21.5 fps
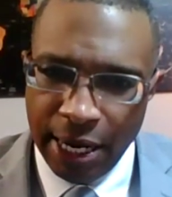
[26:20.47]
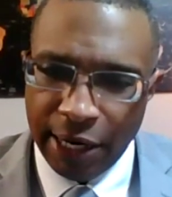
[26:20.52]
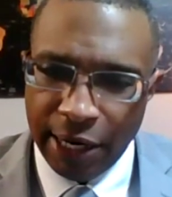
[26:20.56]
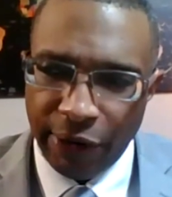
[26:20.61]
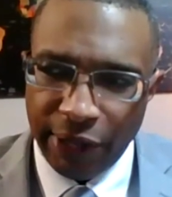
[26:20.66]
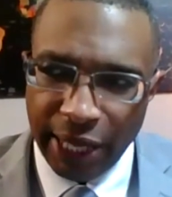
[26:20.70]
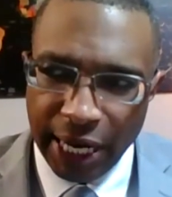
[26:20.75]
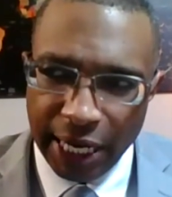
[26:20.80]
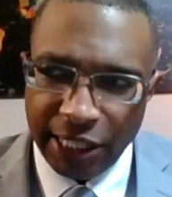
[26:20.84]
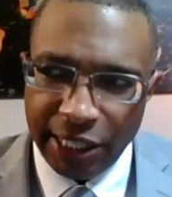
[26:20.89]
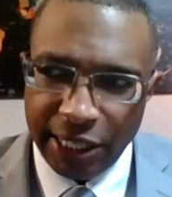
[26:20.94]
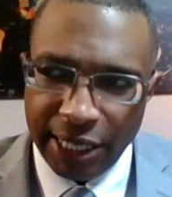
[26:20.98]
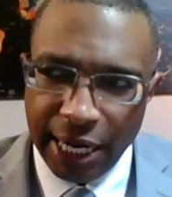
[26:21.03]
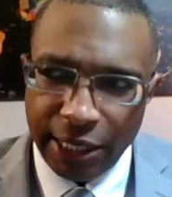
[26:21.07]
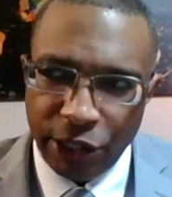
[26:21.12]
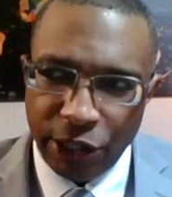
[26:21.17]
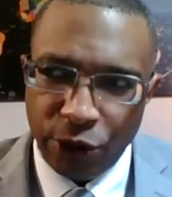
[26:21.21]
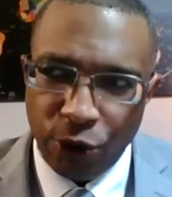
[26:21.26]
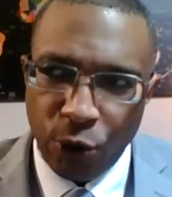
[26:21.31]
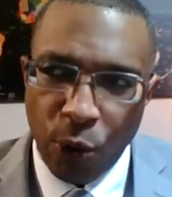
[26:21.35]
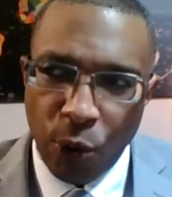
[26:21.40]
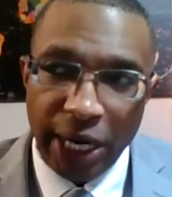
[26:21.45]
Now,
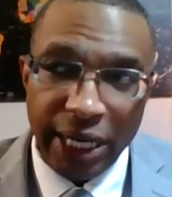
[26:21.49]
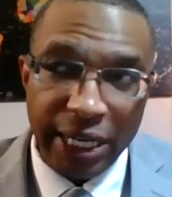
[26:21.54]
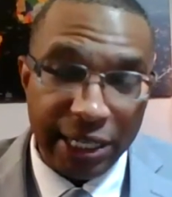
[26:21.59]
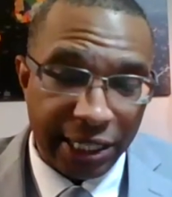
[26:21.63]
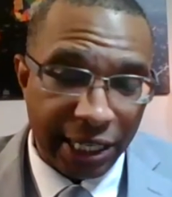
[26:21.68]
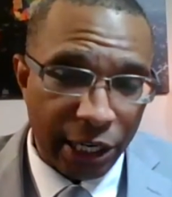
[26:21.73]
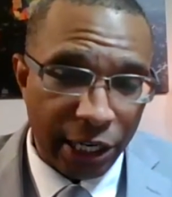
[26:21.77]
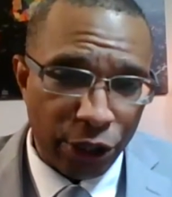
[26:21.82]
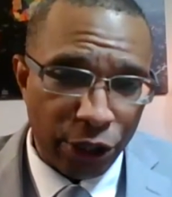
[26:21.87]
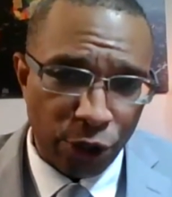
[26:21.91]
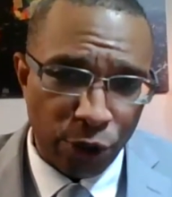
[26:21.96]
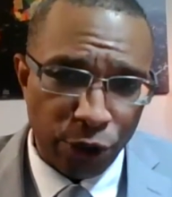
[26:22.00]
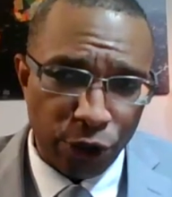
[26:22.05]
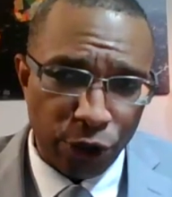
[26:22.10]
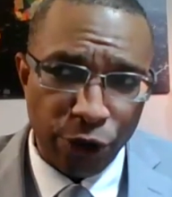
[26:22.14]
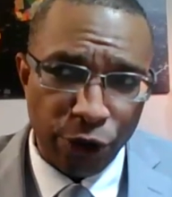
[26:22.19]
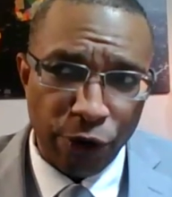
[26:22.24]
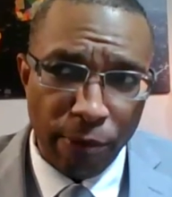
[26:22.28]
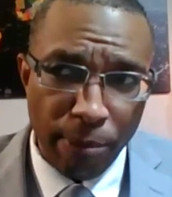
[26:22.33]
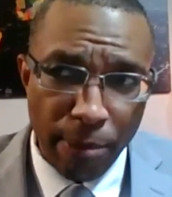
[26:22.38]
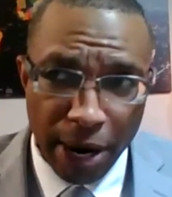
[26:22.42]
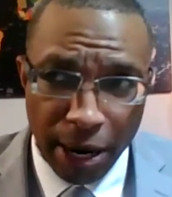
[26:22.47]
that's quite essential
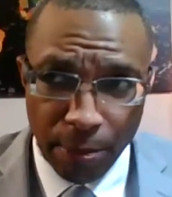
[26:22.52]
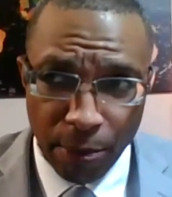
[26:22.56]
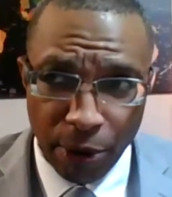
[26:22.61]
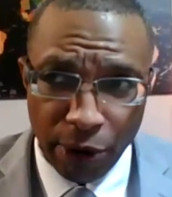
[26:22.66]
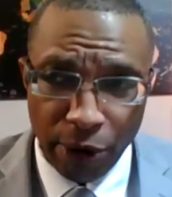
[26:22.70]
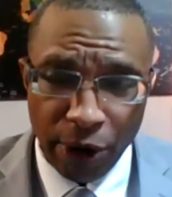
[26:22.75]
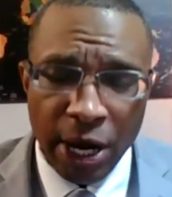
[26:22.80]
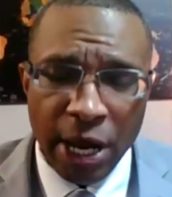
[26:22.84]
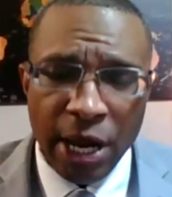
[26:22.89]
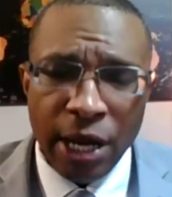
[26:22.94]
to remember.